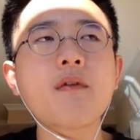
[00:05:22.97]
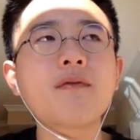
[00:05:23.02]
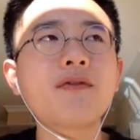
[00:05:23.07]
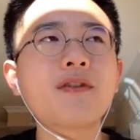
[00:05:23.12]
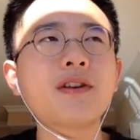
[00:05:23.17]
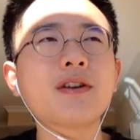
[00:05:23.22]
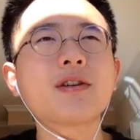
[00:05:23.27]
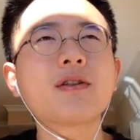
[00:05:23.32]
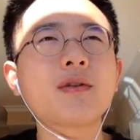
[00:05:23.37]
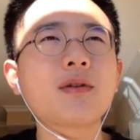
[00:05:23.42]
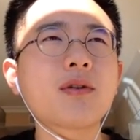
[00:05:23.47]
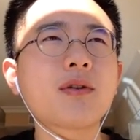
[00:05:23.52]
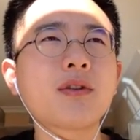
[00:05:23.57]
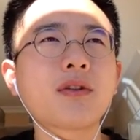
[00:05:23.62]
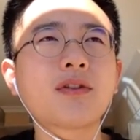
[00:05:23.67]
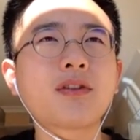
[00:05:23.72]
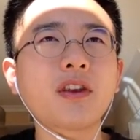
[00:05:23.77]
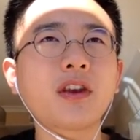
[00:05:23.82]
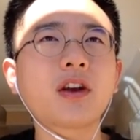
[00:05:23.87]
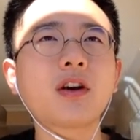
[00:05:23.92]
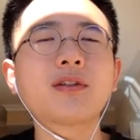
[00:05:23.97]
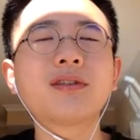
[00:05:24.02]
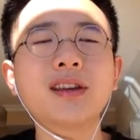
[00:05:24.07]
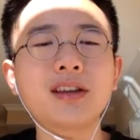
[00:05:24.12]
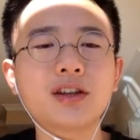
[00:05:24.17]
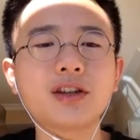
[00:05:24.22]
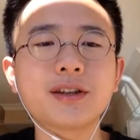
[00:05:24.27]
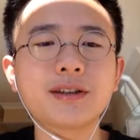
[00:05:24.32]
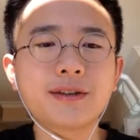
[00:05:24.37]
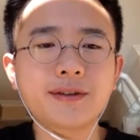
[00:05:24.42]
the single
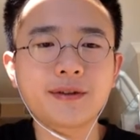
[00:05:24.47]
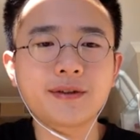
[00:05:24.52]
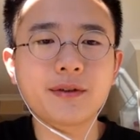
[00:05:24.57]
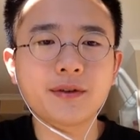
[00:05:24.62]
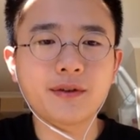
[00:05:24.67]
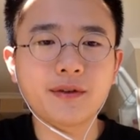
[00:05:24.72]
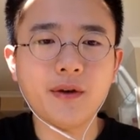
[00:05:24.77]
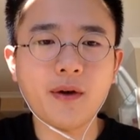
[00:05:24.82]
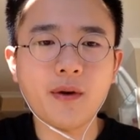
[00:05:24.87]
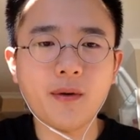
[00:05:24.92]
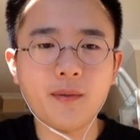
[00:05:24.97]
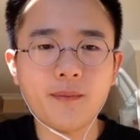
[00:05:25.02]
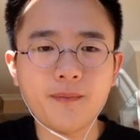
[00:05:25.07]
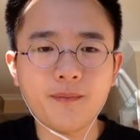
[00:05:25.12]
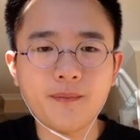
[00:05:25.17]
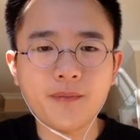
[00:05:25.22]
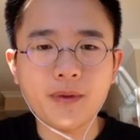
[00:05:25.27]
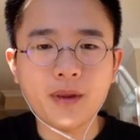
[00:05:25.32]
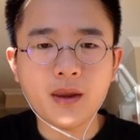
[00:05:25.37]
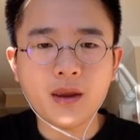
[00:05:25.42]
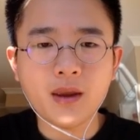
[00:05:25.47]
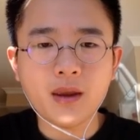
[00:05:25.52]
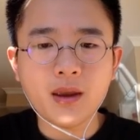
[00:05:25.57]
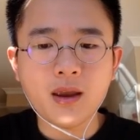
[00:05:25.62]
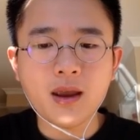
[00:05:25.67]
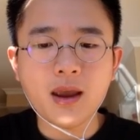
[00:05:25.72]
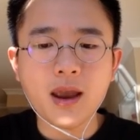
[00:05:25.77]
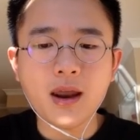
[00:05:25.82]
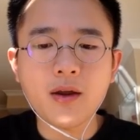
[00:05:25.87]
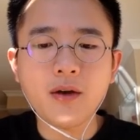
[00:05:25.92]
digits. So,
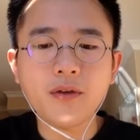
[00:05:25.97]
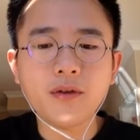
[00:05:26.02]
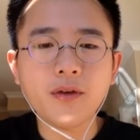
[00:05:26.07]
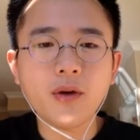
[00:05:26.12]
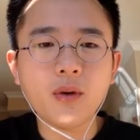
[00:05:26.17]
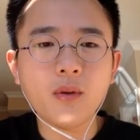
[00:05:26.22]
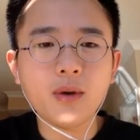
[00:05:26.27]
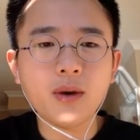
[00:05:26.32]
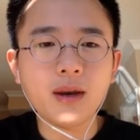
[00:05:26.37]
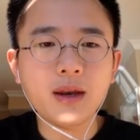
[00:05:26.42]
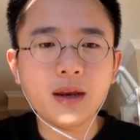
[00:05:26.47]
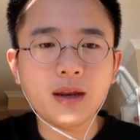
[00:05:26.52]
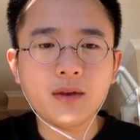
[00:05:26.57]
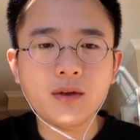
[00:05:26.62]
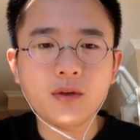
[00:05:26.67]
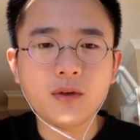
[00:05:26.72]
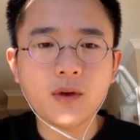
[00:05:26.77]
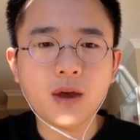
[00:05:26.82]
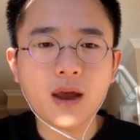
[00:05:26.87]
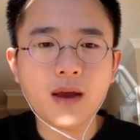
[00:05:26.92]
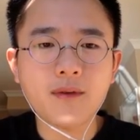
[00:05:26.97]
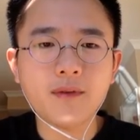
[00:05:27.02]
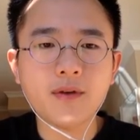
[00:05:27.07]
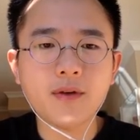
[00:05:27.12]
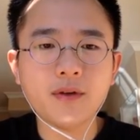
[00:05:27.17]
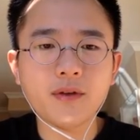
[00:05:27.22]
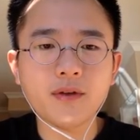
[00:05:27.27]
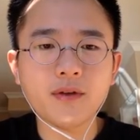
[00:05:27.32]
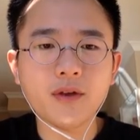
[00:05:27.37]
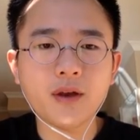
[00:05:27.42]
and also we need to have
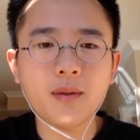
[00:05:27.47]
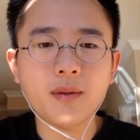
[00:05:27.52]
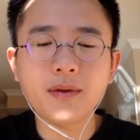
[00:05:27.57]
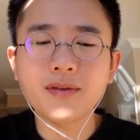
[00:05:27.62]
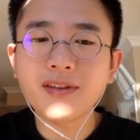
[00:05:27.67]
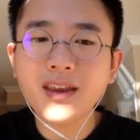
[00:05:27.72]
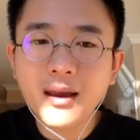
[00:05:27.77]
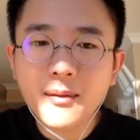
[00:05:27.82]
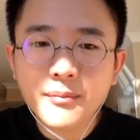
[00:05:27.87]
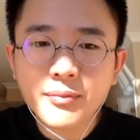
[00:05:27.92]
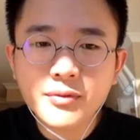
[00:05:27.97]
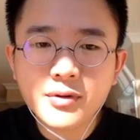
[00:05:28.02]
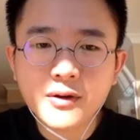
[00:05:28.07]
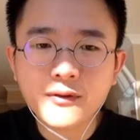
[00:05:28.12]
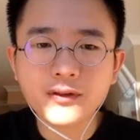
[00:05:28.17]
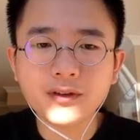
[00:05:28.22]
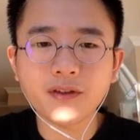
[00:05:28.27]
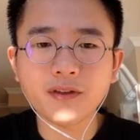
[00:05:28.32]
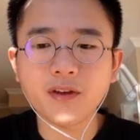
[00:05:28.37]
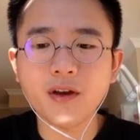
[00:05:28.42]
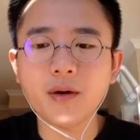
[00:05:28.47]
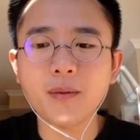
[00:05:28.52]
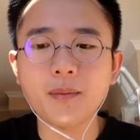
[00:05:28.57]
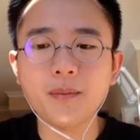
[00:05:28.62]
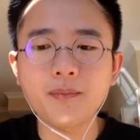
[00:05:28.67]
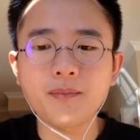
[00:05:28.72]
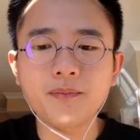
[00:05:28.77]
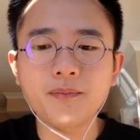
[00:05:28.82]
a sum, a temporary sum.